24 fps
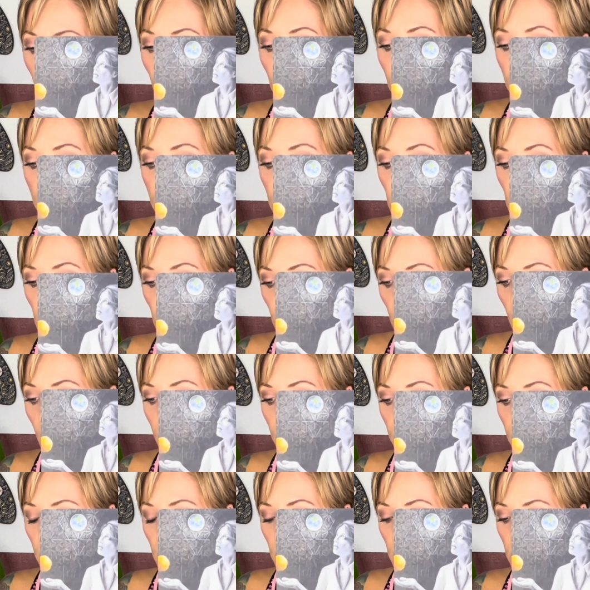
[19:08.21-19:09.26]
much
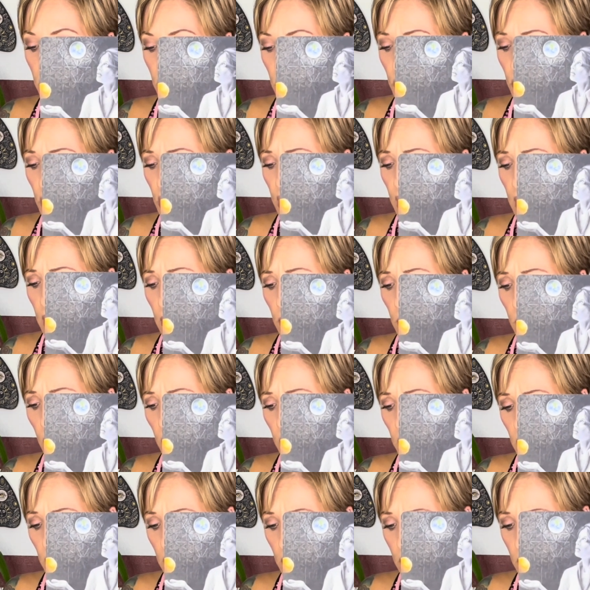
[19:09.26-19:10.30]
drama associated
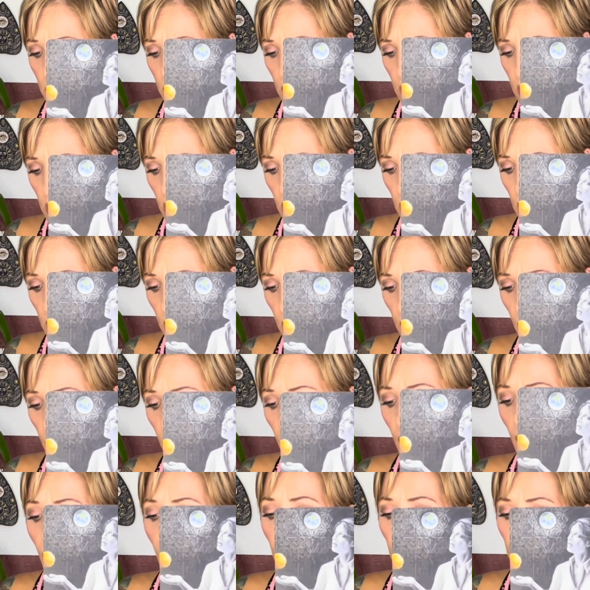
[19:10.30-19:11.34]
with the decision,
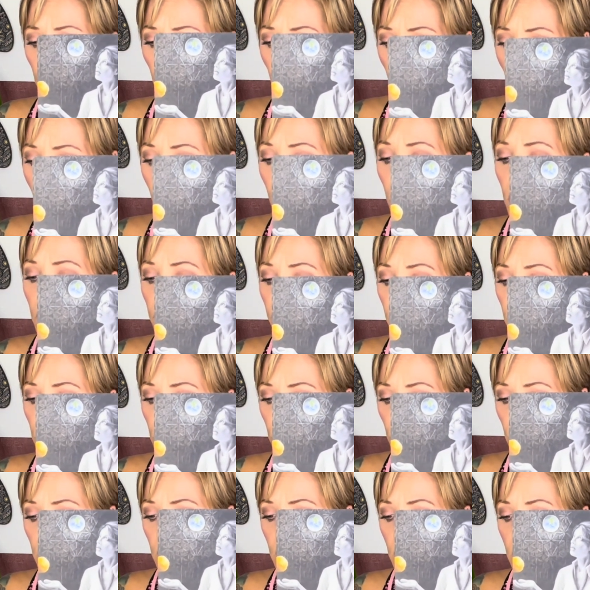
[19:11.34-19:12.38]
are powerful
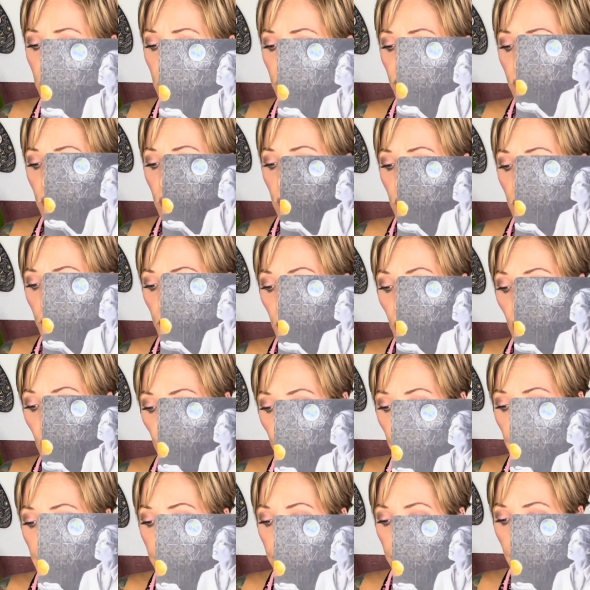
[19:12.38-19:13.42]
triggers for some
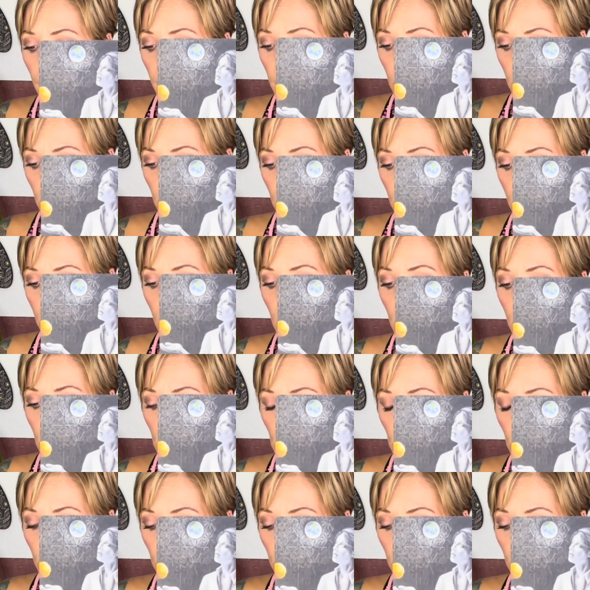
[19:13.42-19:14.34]
great magic to enter your